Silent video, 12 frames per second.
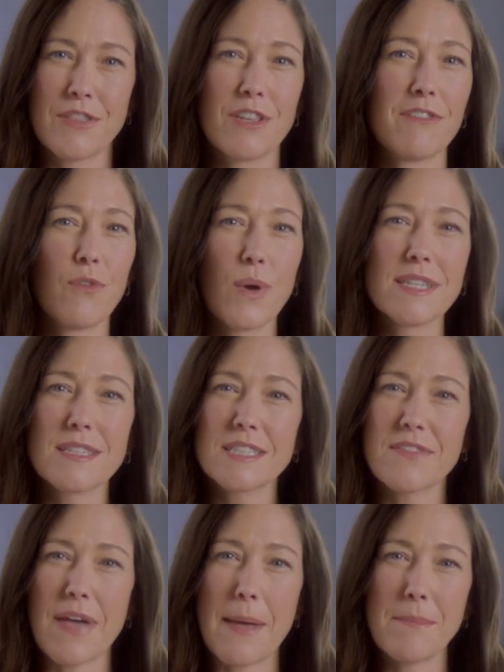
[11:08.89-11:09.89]
The
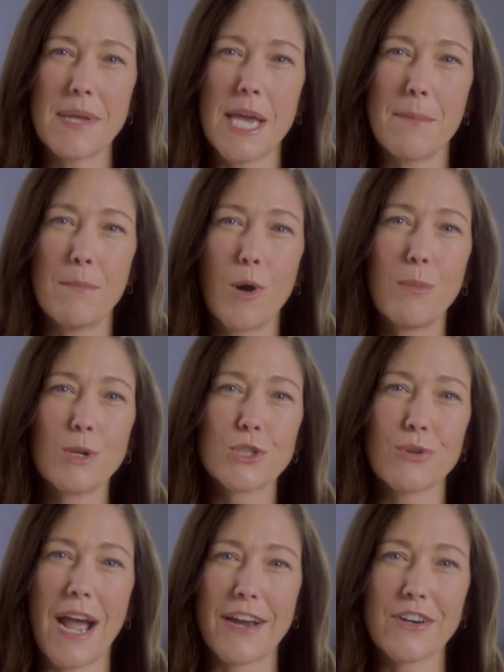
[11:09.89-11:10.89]
Voices of MPN mobile
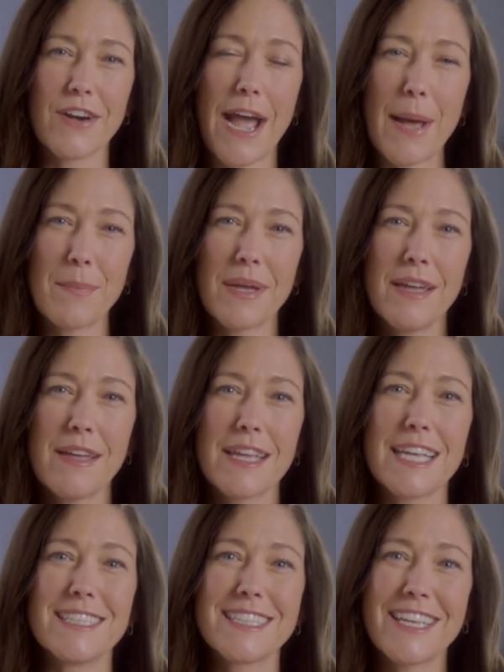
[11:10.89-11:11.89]
tracker app
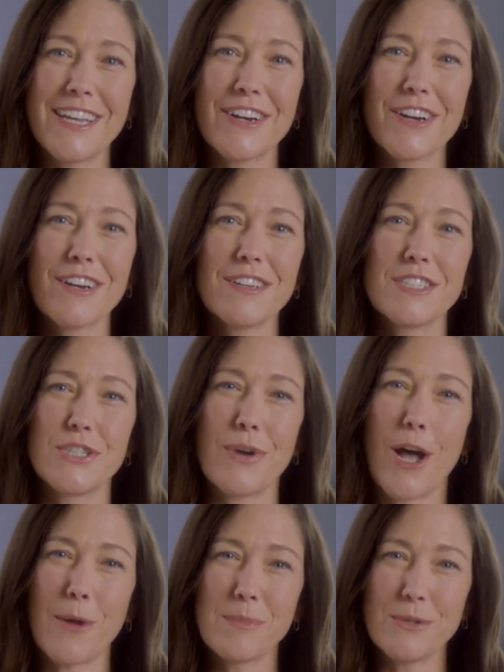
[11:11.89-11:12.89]
is here to
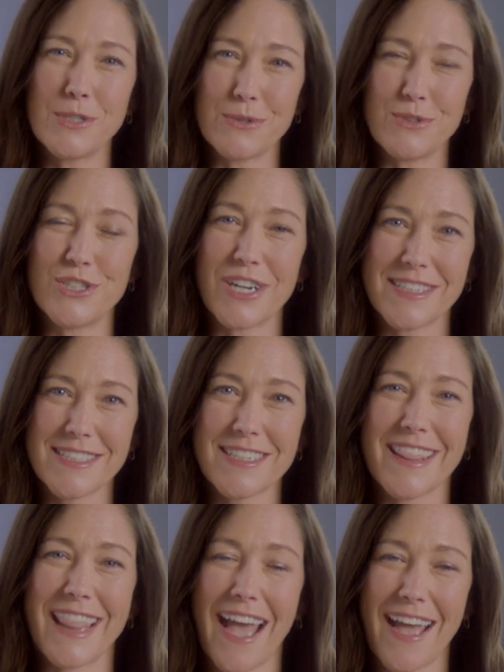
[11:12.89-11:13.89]
help you do
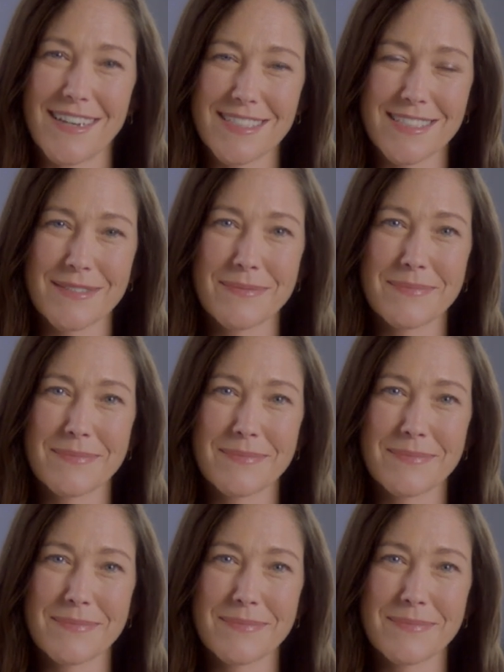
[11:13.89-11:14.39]
just that.